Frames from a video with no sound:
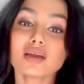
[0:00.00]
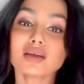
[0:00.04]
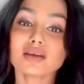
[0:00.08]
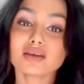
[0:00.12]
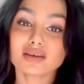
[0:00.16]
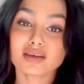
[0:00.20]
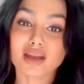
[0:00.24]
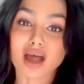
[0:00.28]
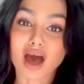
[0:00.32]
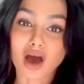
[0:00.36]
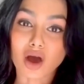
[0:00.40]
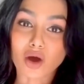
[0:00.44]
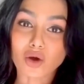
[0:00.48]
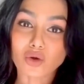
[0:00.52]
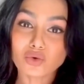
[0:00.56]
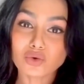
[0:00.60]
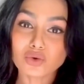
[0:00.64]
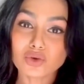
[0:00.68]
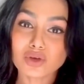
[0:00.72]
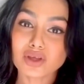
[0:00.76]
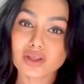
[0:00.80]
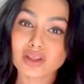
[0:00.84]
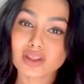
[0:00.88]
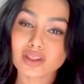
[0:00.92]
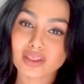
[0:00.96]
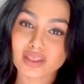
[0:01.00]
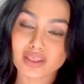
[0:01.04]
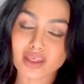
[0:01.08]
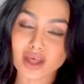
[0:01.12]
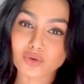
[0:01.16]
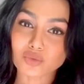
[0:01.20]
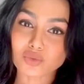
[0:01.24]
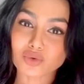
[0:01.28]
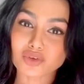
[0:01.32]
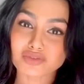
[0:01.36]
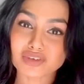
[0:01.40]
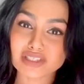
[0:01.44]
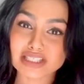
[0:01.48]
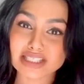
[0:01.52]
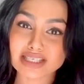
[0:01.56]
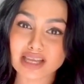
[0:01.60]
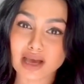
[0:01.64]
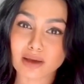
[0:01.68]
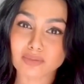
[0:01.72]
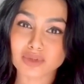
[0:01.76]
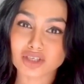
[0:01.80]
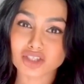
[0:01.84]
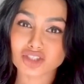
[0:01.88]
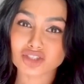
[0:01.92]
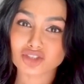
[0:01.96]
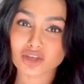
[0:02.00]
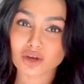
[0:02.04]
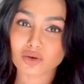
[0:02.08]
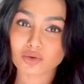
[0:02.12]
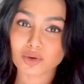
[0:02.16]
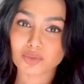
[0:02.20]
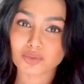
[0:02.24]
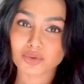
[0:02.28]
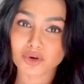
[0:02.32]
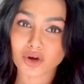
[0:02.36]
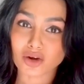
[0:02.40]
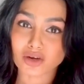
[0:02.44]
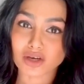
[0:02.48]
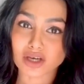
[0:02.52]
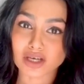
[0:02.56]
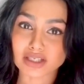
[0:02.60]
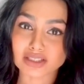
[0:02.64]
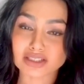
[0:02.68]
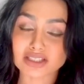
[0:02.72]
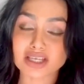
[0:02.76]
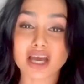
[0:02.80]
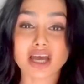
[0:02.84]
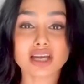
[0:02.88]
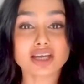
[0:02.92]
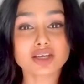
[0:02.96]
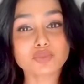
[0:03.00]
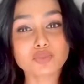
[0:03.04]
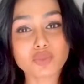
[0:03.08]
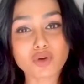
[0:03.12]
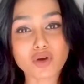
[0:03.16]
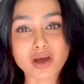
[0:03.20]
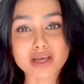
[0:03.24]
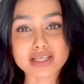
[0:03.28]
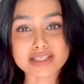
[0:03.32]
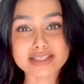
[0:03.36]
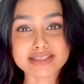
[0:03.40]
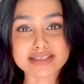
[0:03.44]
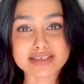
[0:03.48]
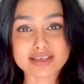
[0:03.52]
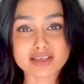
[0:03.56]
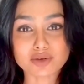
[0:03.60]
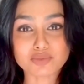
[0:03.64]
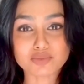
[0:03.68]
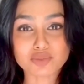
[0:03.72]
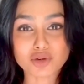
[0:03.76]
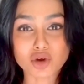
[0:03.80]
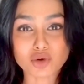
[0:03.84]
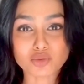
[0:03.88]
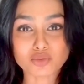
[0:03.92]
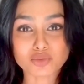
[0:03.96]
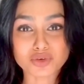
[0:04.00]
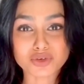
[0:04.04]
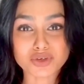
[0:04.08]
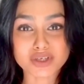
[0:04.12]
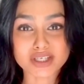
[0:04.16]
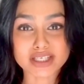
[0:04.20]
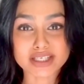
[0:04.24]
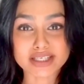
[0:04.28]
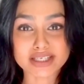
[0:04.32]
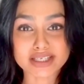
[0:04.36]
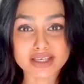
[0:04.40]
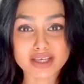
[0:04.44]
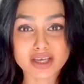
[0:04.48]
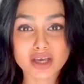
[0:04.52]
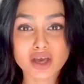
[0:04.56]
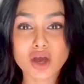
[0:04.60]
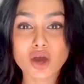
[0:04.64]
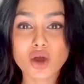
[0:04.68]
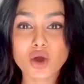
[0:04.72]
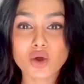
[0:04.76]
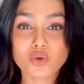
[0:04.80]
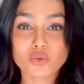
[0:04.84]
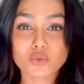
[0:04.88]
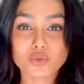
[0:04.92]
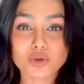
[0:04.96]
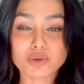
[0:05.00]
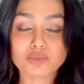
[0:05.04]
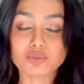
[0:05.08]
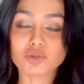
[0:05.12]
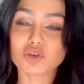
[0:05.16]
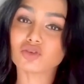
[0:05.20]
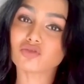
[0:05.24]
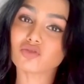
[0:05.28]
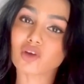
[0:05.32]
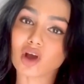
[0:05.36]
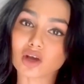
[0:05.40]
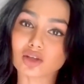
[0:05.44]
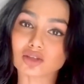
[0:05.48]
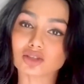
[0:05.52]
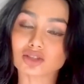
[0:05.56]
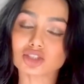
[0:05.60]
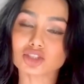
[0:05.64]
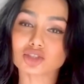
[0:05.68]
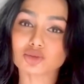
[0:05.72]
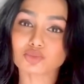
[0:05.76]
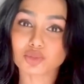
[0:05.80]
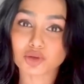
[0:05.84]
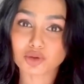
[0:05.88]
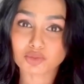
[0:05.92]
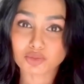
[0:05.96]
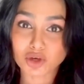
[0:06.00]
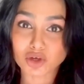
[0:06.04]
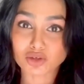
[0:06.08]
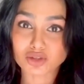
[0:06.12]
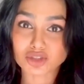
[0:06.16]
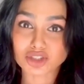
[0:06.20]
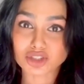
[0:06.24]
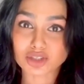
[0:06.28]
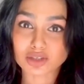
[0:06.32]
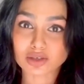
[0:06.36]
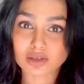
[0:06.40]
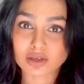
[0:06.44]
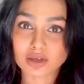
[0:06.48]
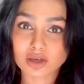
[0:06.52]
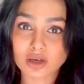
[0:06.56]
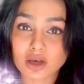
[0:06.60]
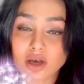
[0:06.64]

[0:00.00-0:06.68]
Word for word: Now that we've established our product and priced it appropriately, we move on to promotion,